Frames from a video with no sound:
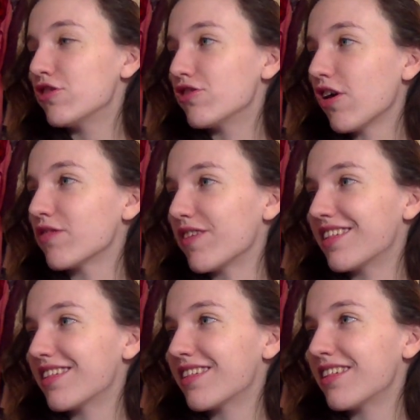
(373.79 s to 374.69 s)

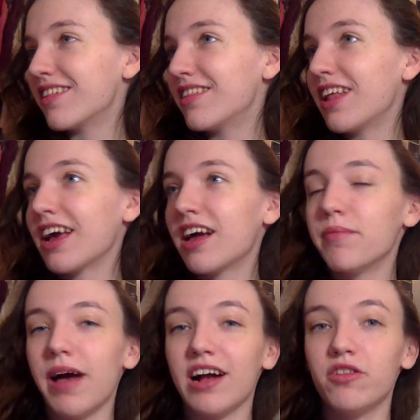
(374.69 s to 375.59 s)
genres that I
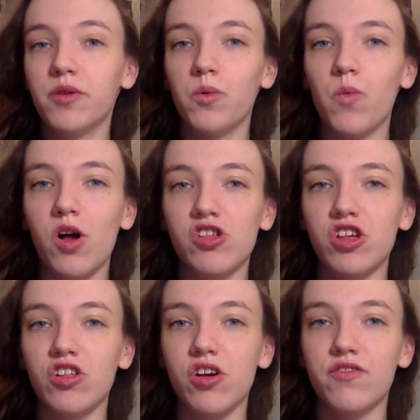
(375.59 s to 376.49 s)
come back to and will watch
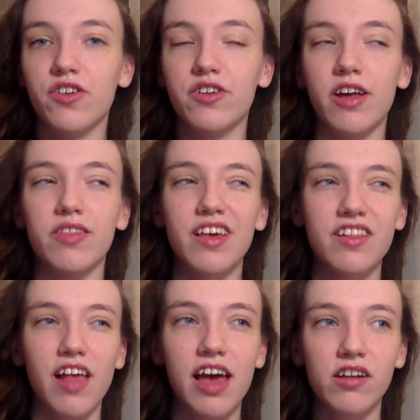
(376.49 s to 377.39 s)
things over. Now,
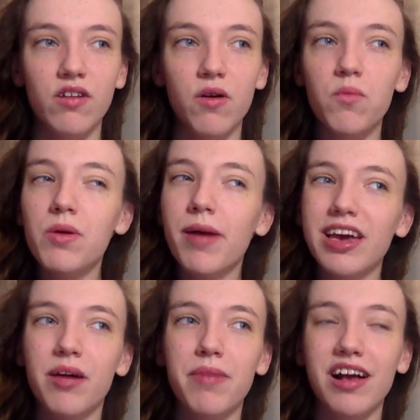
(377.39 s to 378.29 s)
this, I don't know, we
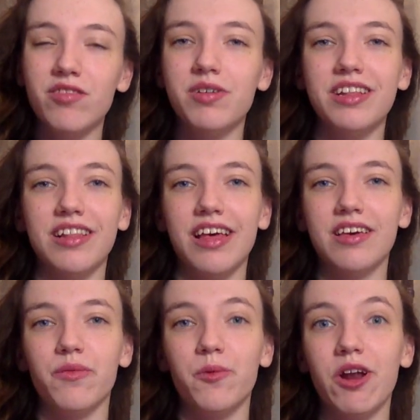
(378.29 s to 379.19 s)
might come back to it in
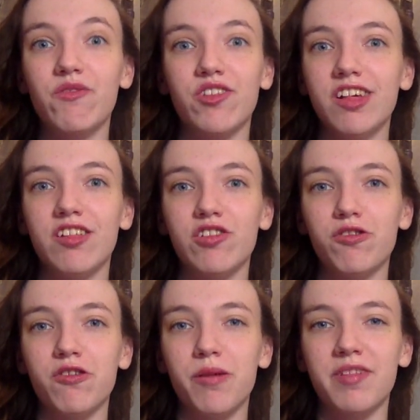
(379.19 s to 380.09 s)
like whenever season
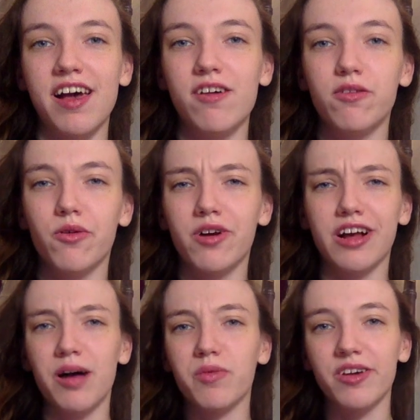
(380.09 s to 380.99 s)
two comes out or in a
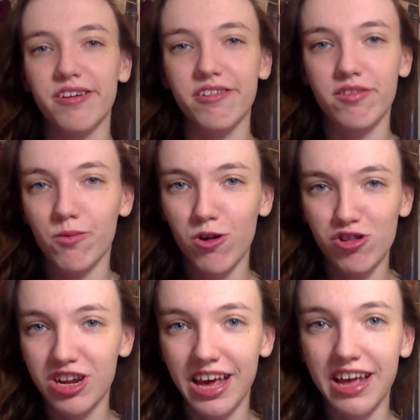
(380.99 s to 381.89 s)
couple years and
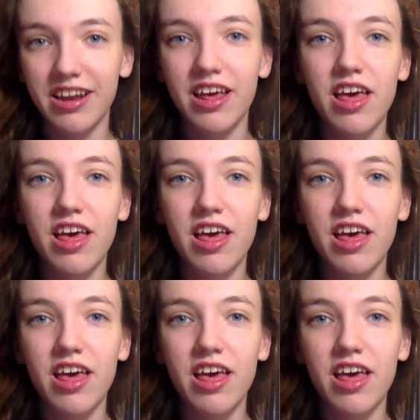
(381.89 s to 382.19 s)
watch it again.